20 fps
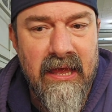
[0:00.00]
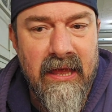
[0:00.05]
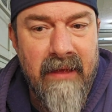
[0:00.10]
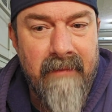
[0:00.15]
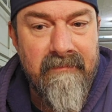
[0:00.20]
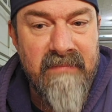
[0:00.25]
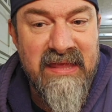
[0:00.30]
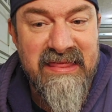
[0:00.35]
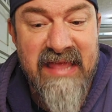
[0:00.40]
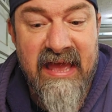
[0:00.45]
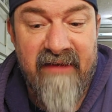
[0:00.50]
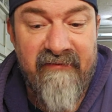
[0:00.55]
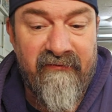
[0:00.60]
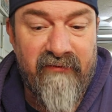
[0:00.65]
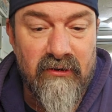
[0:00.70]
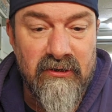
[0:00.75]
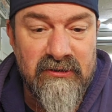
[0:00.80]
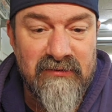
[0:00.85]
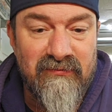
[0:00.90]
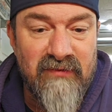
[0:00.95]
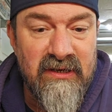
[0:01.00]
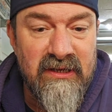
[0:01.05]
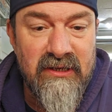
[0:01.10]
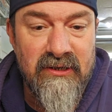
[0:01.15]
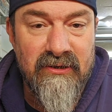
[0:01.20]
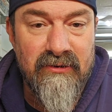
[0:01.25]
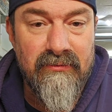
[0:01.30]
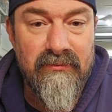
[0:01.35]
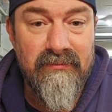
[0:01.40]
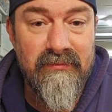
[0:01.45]
In that first
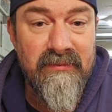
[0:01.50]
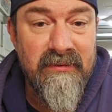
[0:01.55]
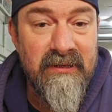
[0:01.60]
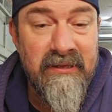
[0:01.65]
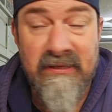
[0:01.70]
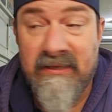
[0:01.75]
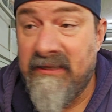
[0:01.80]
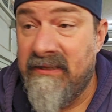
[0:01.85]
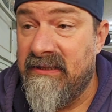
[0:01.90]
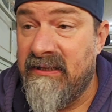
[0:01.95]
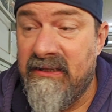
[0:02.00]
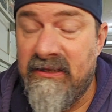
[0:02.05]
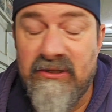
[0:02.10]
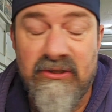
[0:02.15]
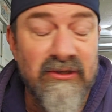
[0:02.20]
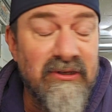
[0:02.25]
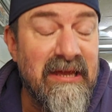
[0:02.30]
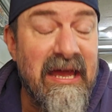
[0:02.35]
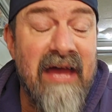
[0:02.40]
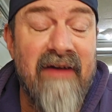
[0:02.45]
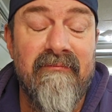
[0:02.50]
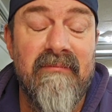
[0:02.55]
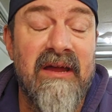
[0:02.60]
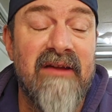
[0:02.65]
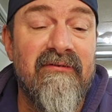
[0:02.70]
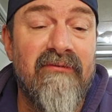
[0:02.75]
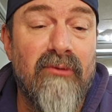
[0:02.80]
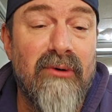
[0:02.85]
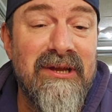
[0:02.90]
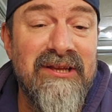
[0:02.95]
video, you'll have my
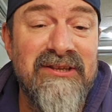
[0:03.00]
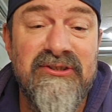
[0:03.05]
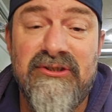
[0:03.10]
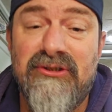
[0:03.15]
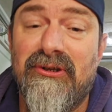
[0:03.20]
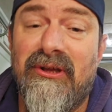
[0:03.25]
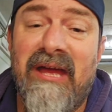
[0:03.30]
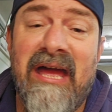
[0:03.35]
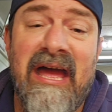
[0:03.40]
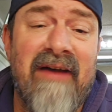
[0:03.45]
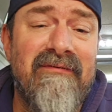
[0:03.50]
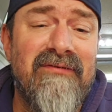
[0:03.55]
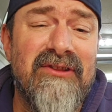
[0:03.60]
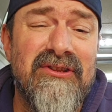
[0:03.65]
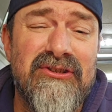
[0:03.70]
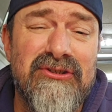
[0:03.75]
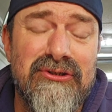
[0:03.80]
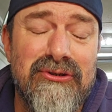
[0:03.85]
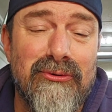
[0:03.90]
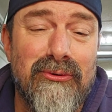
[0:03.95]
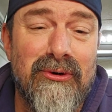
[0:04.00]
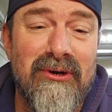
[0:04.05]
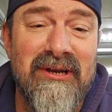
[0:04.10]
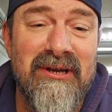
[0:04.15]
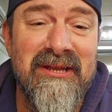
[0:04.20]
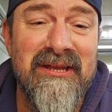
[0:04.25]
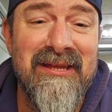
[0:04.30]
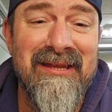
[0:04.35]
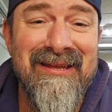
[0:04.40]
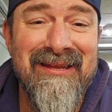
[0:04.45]
voice, you'll have the
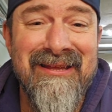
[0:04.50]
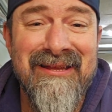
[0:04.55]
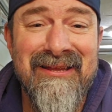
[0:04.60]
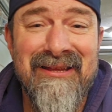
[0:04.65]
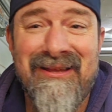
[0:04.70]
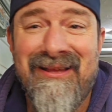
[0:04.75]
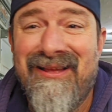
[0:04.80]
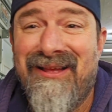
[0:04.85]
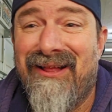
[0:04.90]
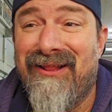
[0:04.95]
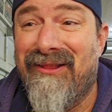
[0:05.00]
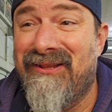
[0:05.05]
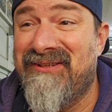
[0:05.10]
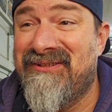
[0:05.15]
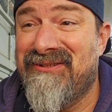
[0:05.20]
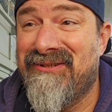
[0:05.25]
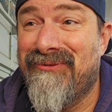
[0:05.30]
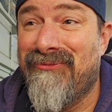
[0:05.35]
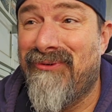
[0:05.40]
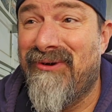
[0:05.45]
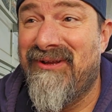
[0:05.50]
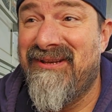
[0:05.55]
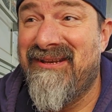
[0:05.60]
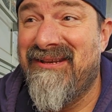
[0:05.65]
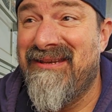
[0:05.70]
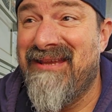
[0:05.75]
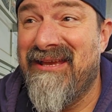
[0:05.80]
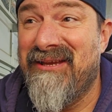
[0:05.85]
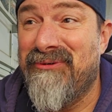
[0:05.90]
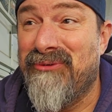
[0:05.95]
story. Alyssa one
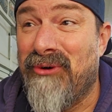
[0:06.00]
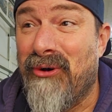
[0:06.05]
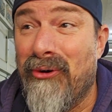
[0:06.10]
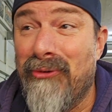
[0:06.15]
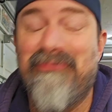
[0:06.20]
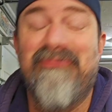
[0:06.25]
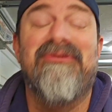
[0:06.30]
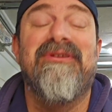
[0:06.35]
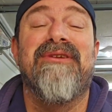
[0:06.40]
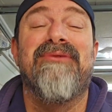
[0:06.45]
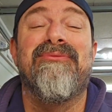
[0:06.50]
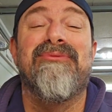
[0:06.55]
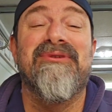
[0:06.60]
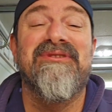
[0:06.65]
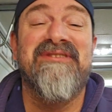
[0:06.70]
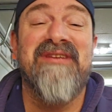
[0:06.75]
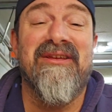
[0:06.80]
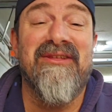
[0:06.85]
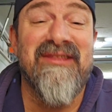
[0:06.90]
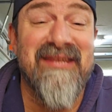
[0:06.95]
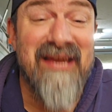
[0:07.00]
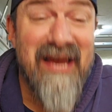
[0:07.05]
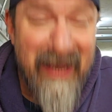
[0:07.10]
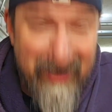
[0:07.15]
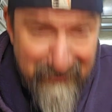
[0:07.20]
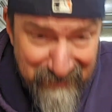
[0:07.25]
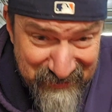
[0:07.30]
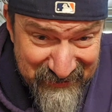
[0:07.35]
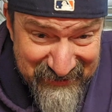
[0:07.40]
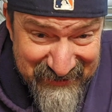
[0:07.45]
day hopefully will tell the
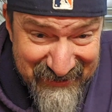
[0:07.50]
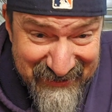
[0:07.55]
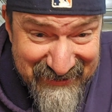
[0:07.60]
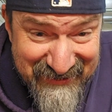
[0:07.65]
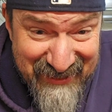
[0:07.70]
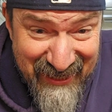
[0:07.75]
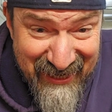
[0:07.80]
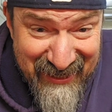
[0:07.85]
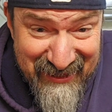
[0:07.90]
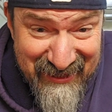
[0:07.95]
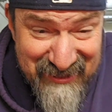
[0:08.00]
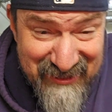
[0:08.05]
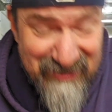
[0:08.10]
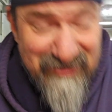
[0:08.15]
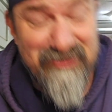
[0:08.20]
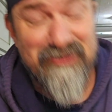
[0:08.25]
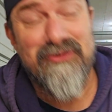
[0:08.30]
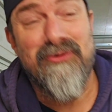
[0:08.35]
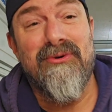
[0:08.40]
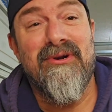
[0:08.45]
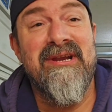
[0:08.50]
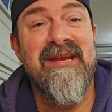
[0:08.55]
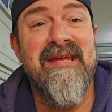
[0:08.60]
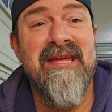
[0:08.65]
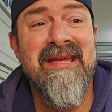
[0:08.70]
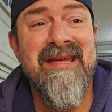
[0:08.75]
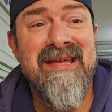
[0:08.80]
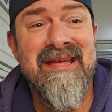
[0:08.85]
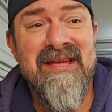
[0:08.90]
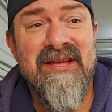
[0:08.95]
opposite side of this story
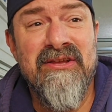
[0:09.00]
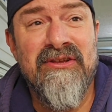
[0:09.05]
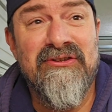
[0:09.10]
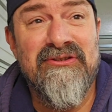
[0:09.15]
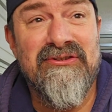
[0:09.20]
so